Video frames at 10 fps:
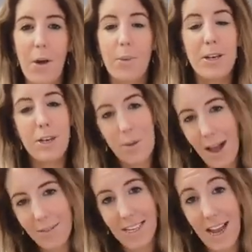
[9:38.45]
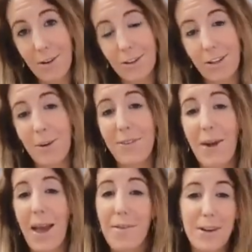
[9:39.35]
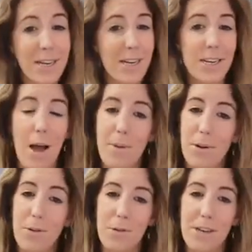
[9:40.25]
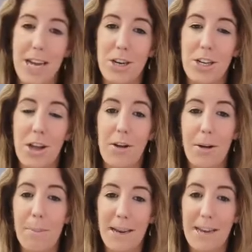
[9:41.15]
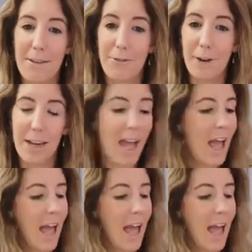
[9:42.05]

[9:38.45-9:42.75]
We do have a salon, so if you ever needed to come in, consultations are completely free,